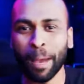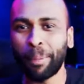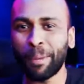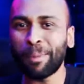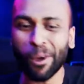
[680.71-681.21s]

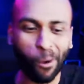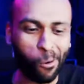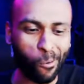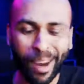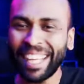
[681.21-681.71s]
People are
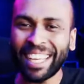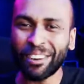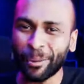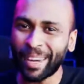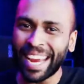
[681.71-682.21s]
already
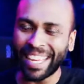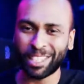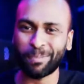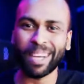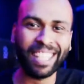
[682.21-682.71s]
creating
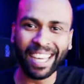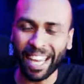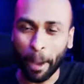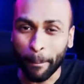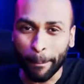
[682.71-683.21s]

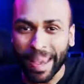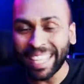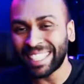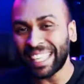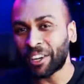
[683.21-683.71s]
spectacular,
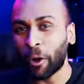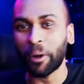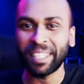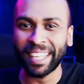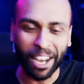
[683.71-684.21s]
amazing
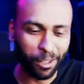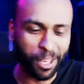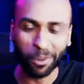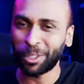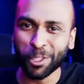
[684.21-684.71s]
content out
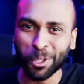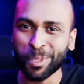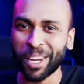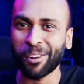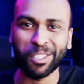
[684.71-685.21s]
there on YouTube
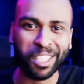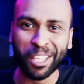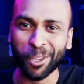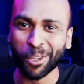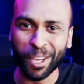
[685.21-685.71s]
channels,
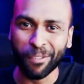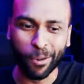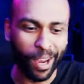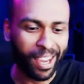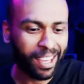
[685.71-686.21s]
TikToks, everywhere.